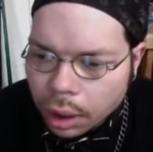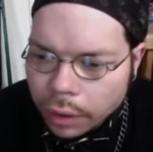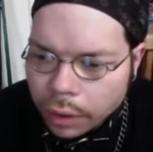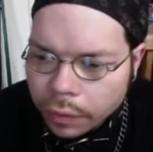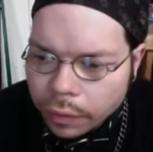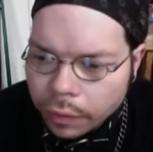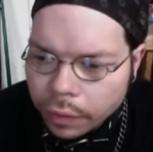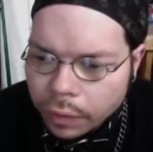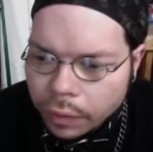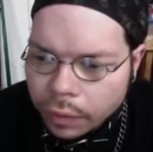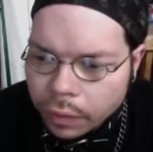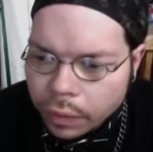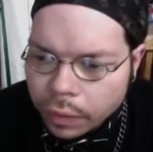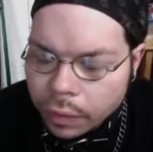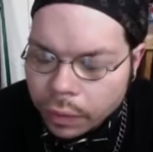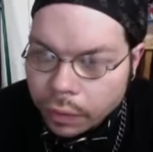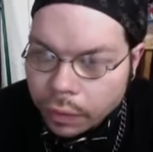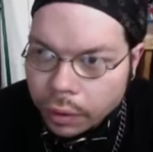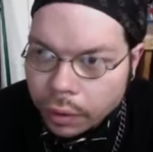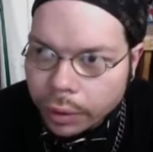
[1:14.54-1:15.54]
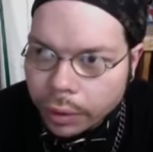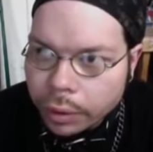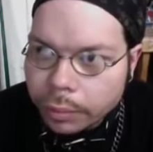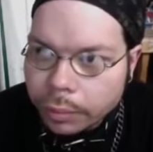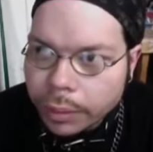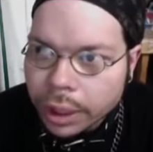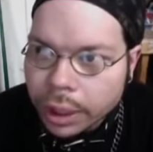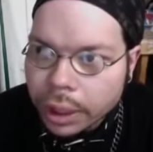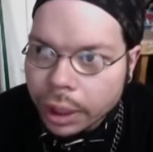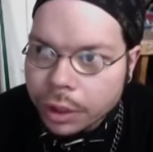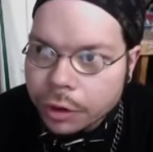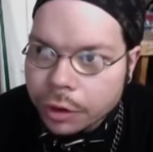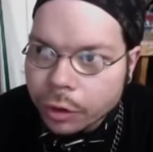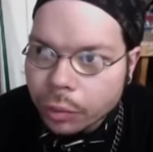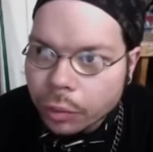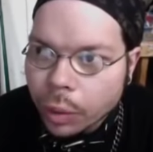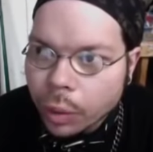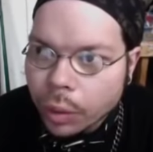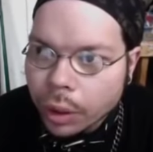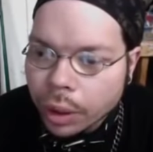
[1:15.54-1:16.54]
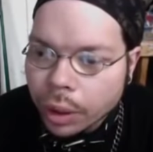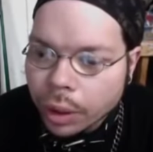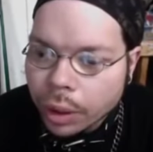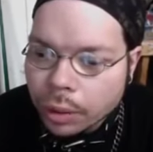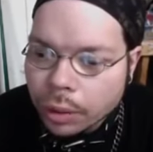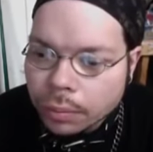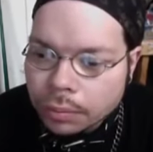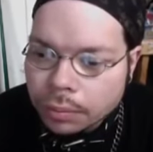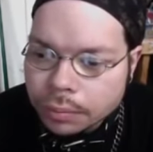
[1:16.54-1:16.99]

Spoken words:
It's gone, man. I just woke up.